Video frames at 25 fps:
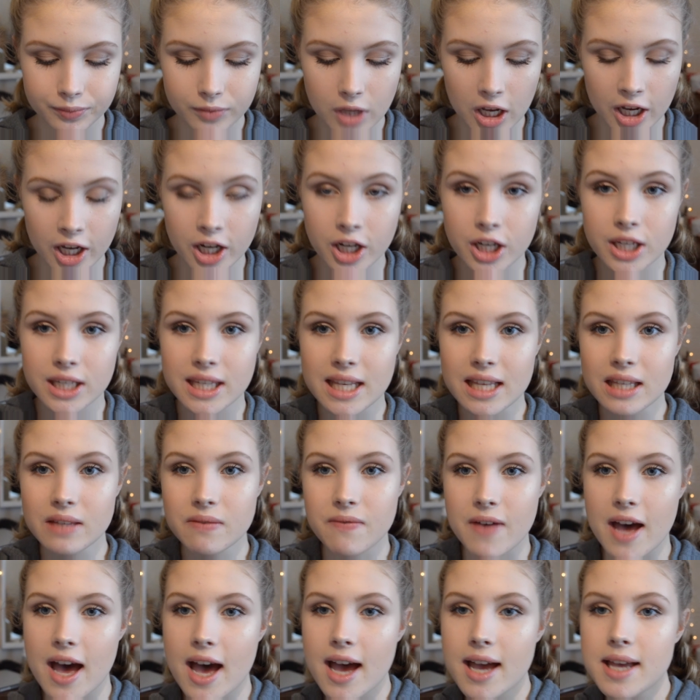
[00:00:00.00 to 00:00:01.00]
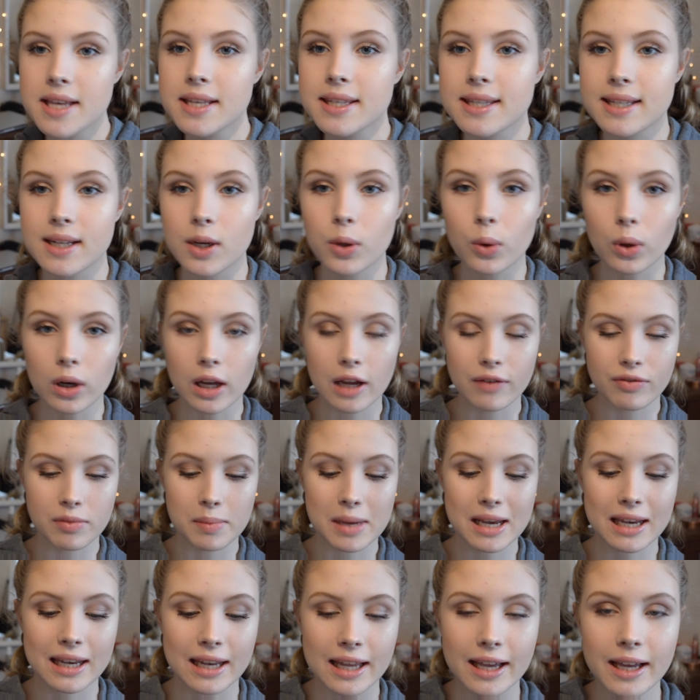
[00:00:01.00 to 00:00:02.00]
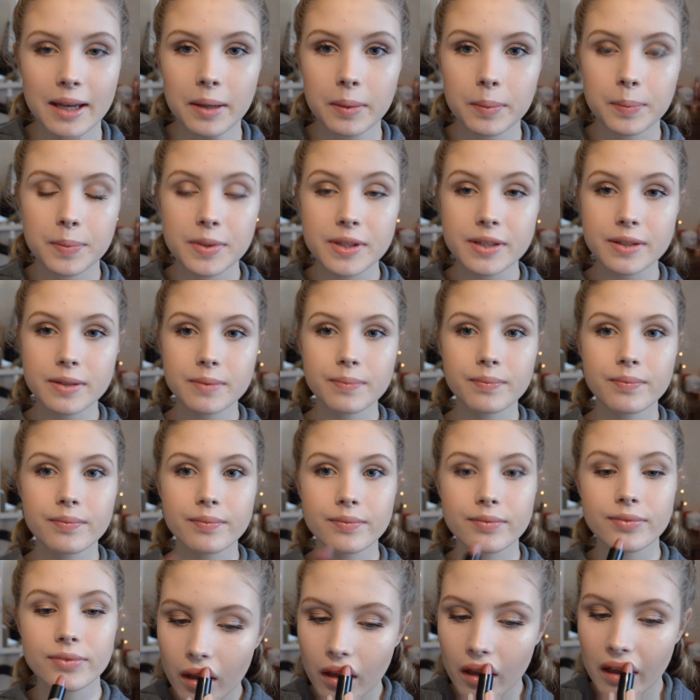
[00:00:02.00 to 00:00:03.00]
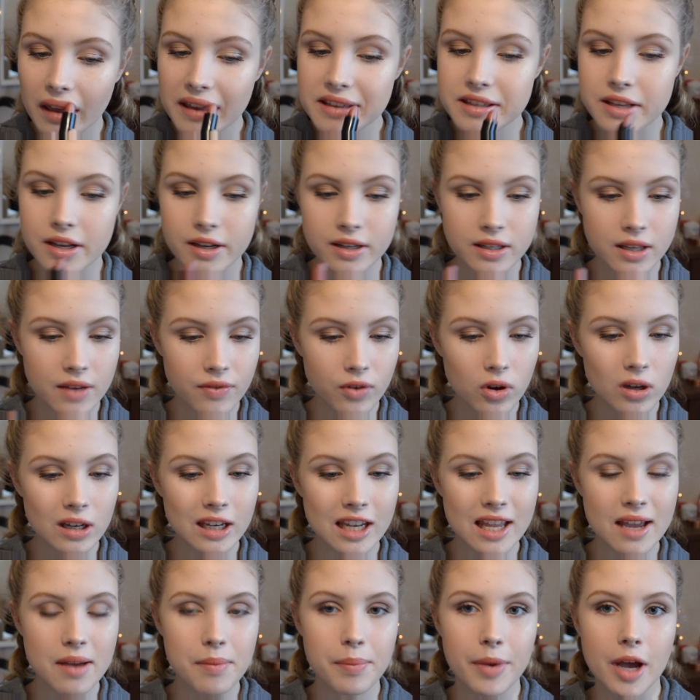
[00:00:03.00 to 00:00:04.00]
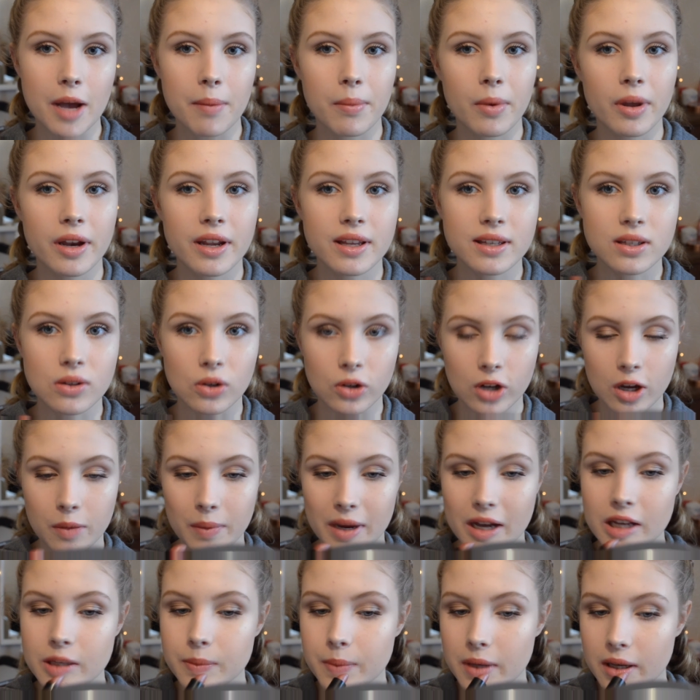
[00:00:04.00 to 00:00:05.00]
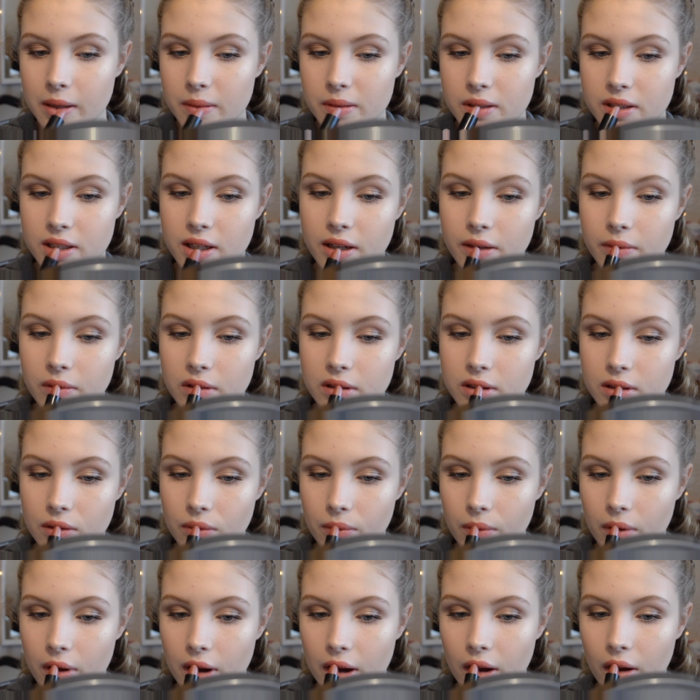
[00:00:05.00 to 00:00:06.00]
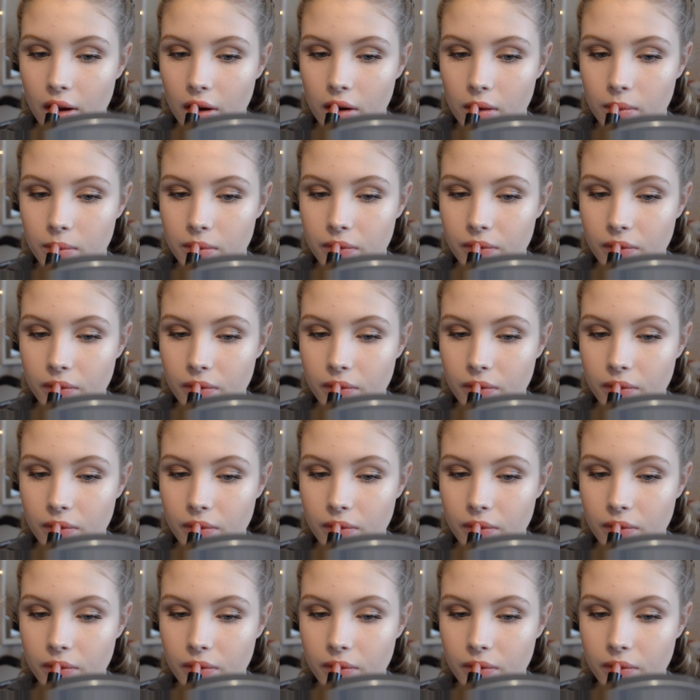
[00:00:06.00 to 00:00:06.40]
going to use this first, all over my lips. So, because I've got lip balm on, it's not coming out as pigmented, which is what I hoped